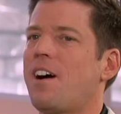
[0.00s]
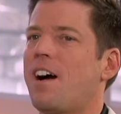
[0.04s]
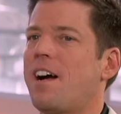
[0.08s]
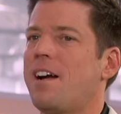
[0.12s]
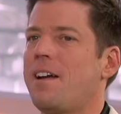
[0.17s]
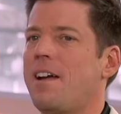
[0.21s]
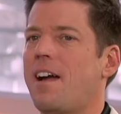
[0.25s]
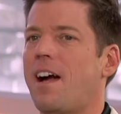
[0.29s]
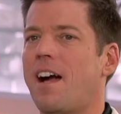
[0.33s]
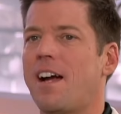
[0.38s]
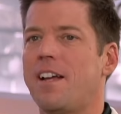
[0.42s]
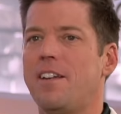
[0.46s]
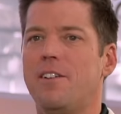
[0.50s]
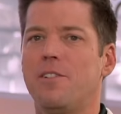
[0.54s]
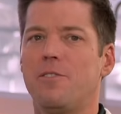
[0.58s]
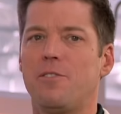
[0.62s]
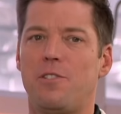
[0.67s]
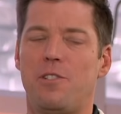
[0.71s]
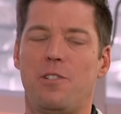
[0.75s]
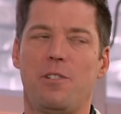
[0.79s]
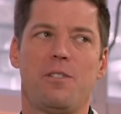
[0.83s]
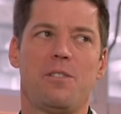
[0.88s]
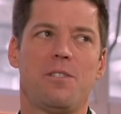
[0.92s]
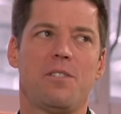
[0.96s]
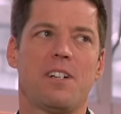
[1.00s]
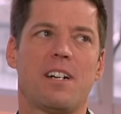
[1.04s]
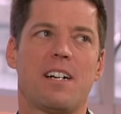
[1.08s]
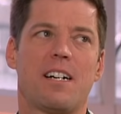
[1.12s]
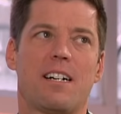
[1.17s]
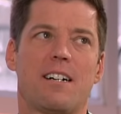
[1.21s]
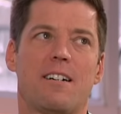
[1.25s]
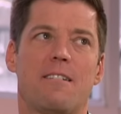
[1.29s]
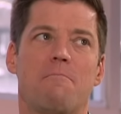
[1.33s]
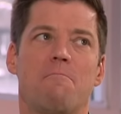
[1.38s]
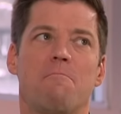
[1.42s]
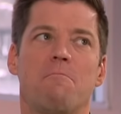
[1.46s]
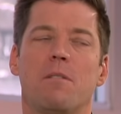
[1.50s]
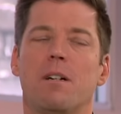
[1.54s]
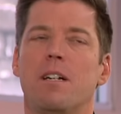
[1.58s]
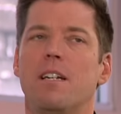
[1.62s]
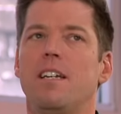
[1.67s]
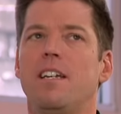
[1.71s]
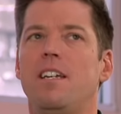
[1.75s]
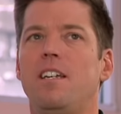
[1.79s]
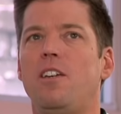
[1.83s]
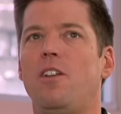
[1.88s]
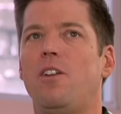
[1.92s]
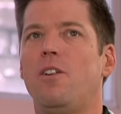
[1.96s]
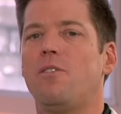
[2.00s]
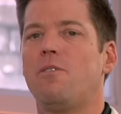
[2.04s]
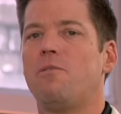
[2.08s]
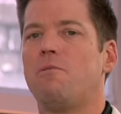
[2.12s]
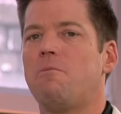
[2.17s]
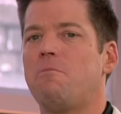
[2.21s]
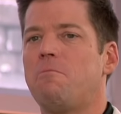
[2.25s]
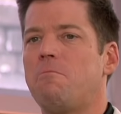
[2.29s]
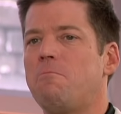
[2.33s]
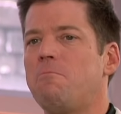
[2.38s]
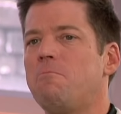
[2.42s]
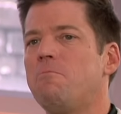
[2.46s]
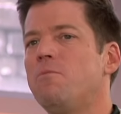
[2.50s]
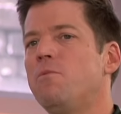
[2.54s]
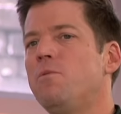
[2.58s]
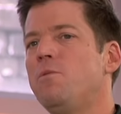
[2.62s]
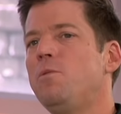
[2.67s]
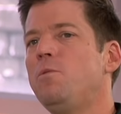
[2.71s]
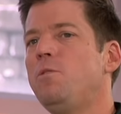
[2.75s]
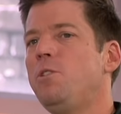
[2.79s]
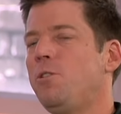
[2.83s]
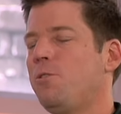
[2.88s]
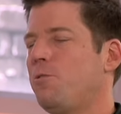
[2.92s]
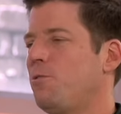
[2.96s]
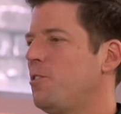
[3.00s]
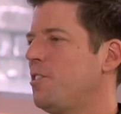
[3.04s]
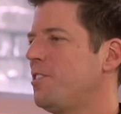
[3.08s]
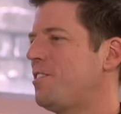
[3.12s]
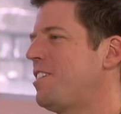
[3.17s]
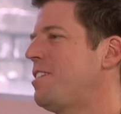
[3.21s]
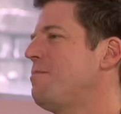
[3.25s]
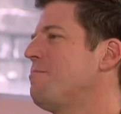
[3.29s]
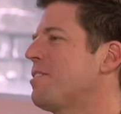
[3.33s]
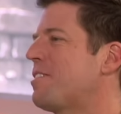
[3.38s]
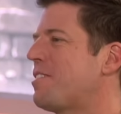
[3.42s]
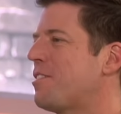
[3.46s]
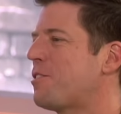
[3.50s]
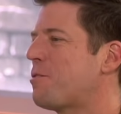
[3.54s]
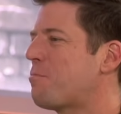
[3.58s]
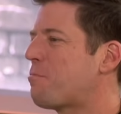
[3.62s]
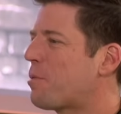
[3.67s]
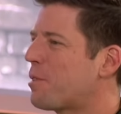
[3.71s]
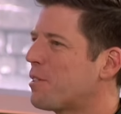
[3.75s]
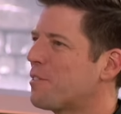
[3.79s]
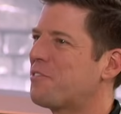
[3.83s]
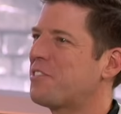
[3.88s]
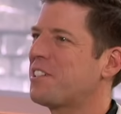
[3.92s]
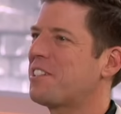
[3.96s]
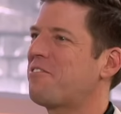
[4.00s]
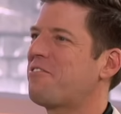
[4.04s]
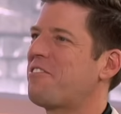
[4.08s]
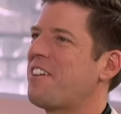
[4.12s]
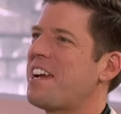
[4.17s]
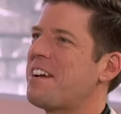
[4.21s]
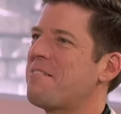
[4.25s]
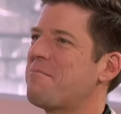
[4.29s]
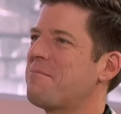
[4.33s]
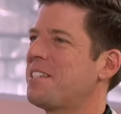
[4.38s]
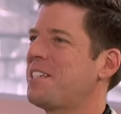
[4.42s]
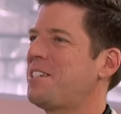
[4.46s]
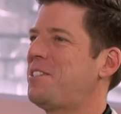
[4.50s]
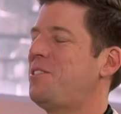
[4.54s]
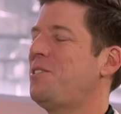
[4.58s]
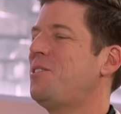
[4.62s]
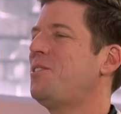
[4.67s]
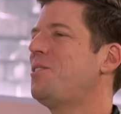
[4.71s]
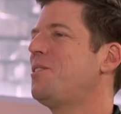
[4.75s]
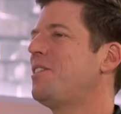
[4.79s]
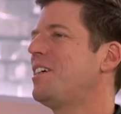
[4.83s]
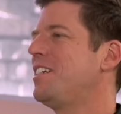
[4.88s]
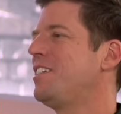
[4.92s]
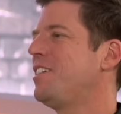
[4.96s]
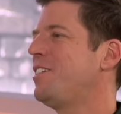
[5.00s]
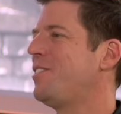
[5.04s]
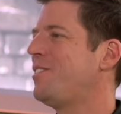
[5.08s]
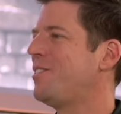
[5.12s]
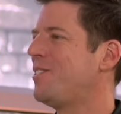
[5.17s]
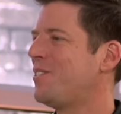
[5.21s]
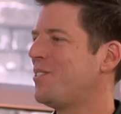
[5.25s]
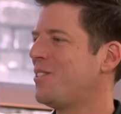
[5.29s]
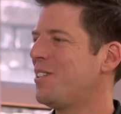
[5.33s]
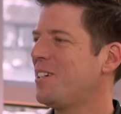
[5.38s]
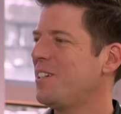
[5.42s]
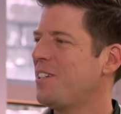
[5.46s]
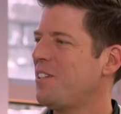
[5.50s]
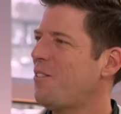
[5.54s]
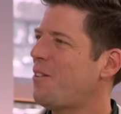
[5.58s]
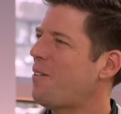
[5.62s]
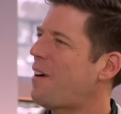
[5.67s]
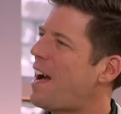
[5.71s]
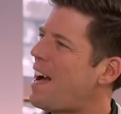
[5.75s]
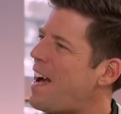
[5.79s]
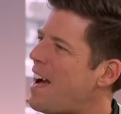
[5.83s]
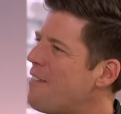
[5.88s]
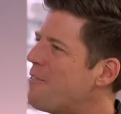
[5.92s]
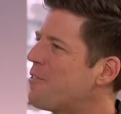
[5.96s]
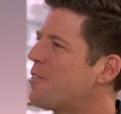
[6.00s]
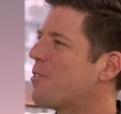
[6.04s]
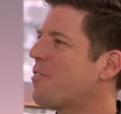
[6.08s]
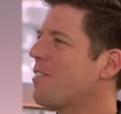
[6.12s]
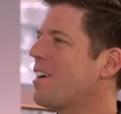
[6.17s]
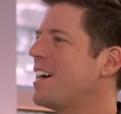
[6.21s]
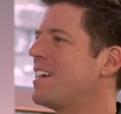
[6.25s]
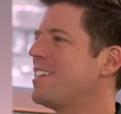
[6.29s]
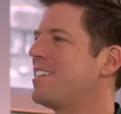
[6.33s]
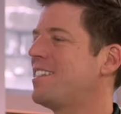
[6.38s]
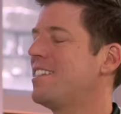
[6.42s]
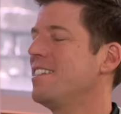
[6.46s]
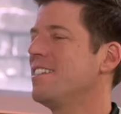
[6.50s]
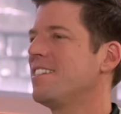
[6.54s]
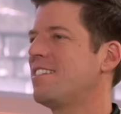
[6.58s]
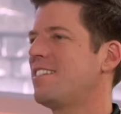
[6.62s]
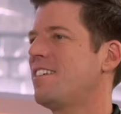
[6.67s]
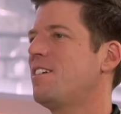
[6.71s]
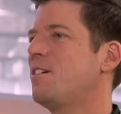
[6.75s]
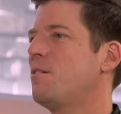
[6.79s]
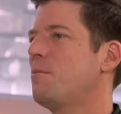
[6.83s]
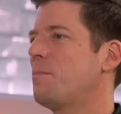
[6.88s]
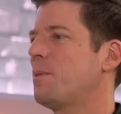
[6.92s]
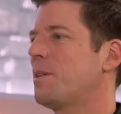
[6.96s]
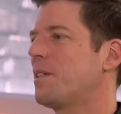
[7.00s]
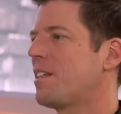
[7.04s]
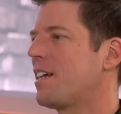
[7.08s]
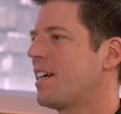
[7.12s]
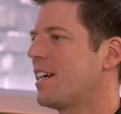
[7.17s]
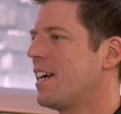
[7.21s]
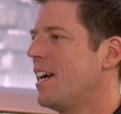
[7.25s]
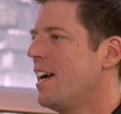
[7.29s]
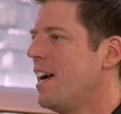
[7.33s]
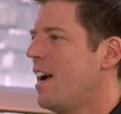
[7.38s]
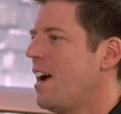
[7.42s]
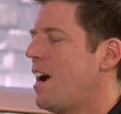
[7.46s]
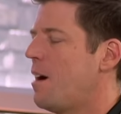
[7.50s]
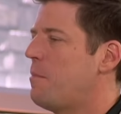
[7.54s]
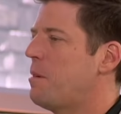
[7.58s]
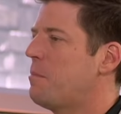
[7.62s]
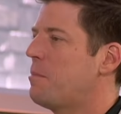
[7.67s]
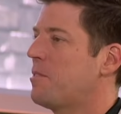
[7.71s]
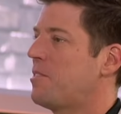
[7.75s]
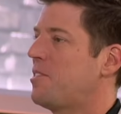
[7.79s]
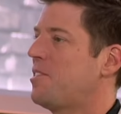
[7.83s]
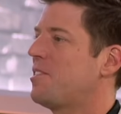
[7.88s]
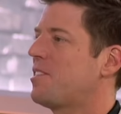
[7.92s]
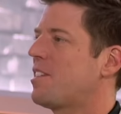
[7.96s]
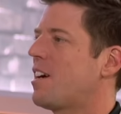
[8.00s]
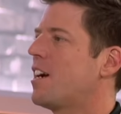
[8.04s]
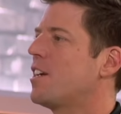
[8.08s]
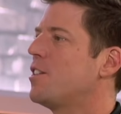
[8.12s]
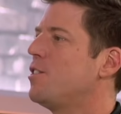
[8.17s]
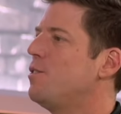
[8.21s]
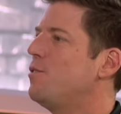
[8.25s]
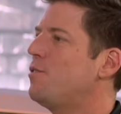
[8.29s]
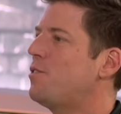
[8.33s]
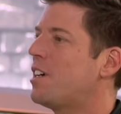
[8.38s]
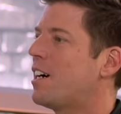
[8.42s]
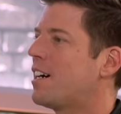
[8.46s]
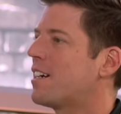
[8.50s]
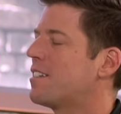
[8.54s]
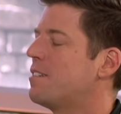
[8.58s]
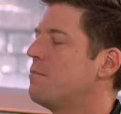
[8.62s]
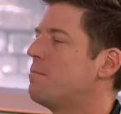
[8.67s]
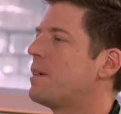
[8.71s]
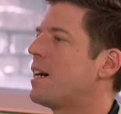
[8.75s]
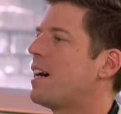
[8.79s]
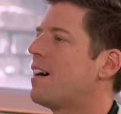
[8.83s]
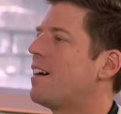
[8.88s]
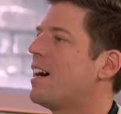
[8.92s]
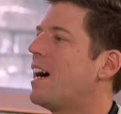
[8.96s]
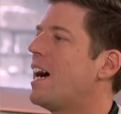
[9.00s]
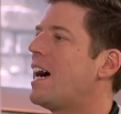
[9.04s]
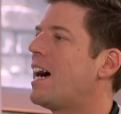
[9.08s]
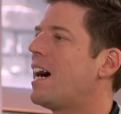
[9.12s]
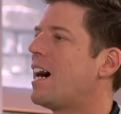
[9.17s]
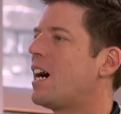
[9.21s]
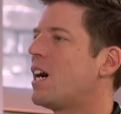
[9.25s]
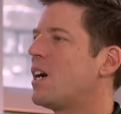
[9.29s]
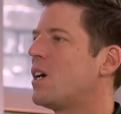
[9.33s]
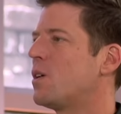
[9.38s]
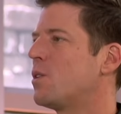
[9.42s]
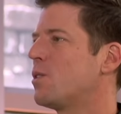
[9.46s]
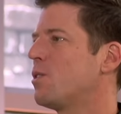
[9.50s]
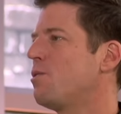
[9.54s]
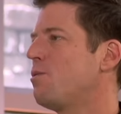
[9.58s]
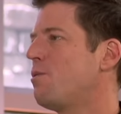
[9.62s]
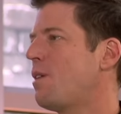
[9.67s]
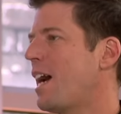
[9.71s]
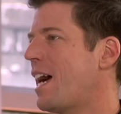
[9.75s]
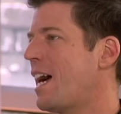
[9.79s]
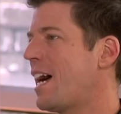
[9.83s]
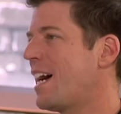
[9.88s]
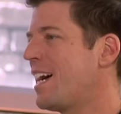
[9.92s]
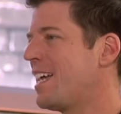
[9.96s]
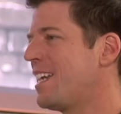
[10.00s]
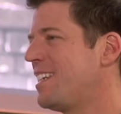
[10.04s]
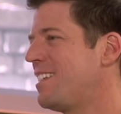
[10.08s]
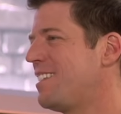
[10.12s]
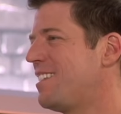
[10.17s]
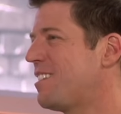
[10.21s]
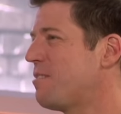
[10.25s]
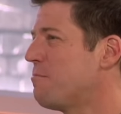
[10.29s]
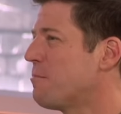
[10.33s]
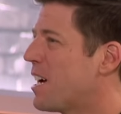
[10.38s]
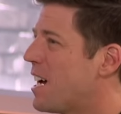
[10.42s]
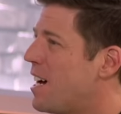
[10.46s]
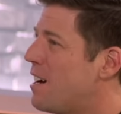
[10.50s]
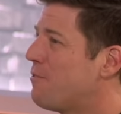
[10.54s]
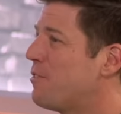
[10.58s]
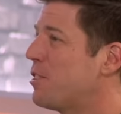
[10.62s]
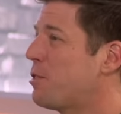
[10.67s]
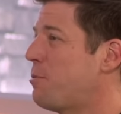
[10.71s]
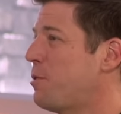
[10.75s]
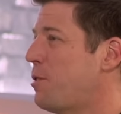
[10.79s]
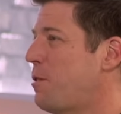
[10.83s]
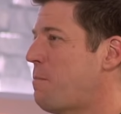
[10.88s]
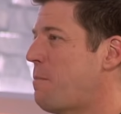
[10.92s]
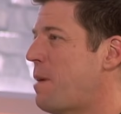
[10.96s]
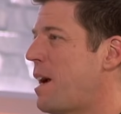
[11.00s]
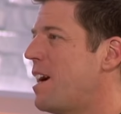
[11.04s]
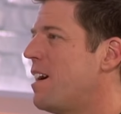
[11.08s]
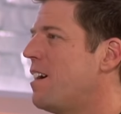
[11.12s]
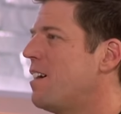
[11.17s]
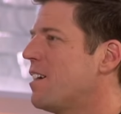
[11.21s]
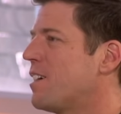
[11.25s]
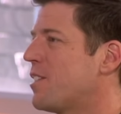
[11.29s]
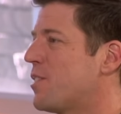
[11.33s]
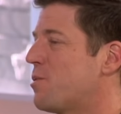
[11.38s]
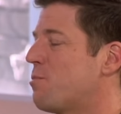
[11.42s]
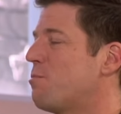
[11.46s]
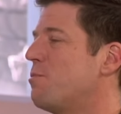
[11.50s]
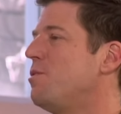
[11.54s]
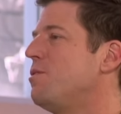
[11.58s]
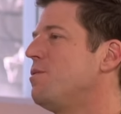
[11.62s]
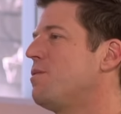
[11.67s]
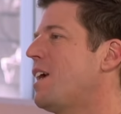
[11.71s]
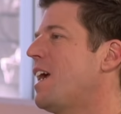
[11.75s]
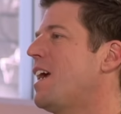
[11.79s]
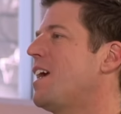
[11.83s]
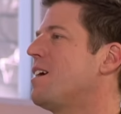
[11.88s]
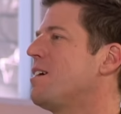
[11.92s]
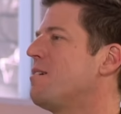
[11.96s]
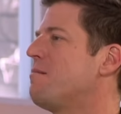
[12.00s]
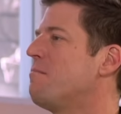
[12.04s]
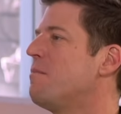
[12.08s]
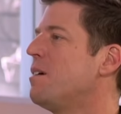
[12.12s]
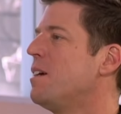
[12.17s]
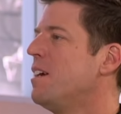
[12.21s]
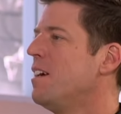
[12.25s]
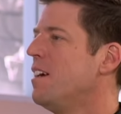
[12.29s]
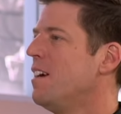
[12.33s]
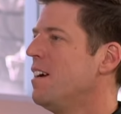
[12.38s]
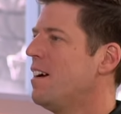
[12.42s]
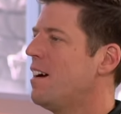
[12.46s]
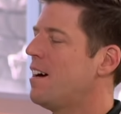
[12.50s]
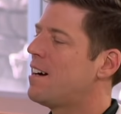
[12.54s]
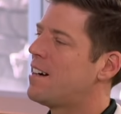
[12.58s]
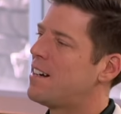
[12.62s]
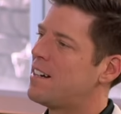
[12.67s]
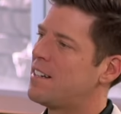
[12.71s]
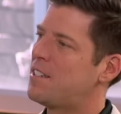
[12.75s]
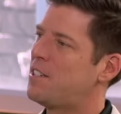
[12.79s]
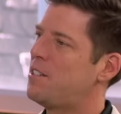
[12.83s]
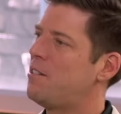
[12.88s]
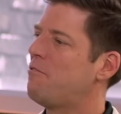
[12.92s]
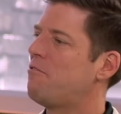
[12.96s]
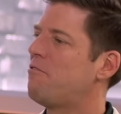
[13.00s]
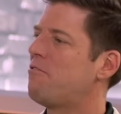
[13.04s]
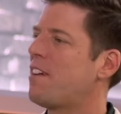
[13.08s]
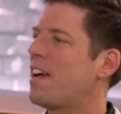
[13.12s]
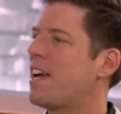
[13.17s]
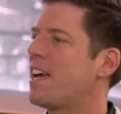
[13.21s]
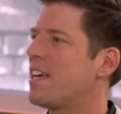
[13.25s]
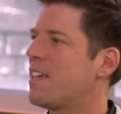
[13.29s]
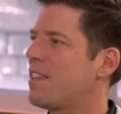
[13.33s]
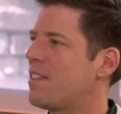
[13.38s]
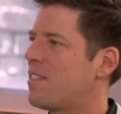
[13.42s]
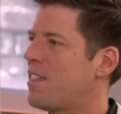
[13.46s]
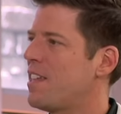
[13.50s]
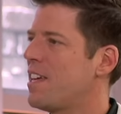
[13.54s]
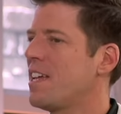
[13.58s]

I know too, you know, you seem like such a perfect family too, and you have Christ in the center. But like, I remember, Sazan, you've talked about how you had some conflict with your parents when you came to faith.